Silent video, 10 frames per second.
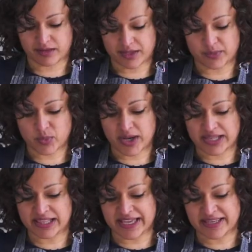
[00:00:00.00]
and
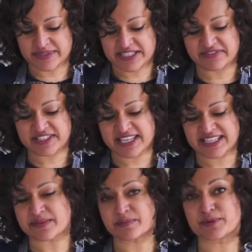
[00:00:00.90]
while I am sifting
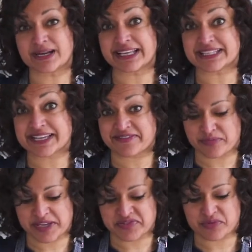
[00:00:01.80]
is a brilliant time for
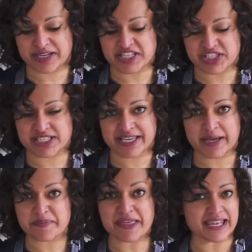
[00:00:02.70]
me to remind you to hit
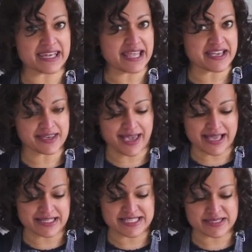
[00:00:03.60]
up that like
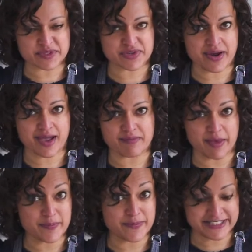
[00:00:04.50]
and
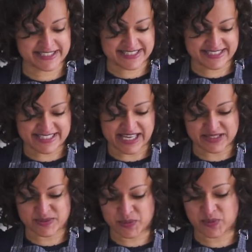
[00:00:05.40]
subscribe buttons
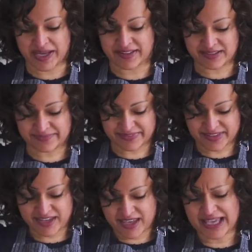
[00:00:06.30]
as well.
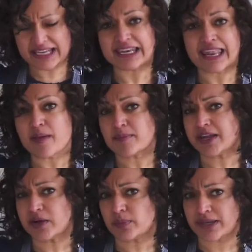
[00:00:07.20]
And let me
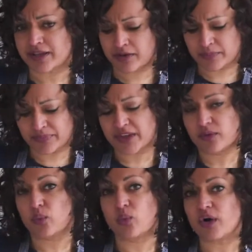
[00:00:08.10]
know below
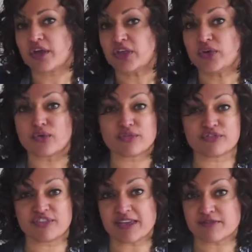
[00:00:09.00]
what your
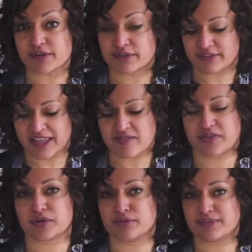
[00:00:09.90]
favourite
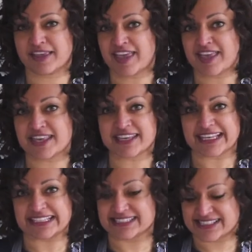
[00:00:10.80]
flavour of cake
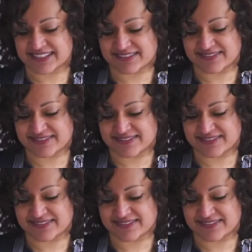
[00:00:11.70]
is.